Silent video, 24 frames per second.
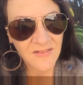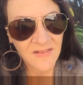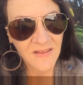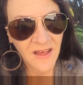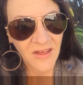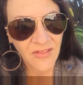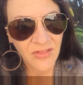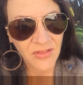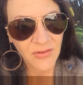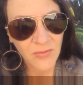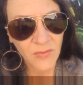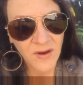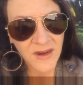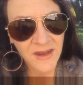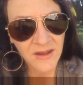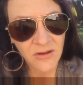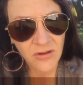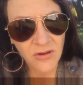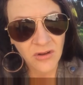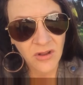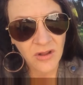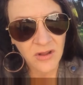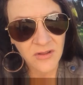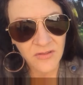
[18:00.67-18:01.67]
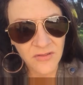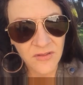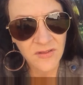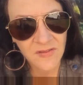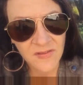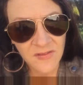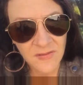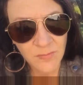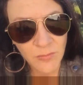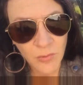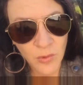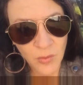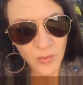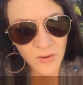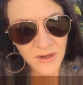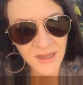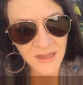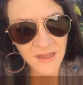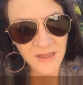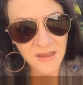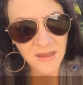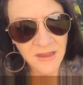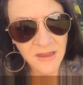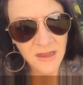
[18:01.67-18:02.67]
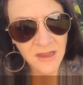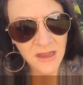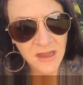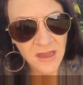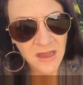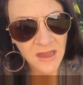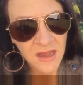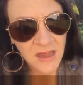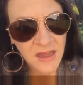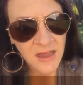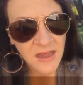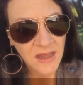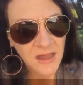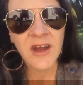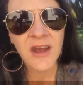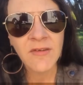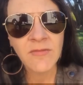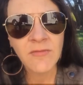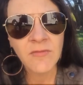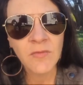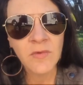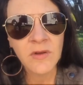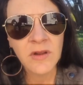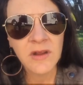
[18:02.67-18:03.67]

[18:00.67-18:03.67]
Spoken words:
at 3 o'clock this morning. I haven't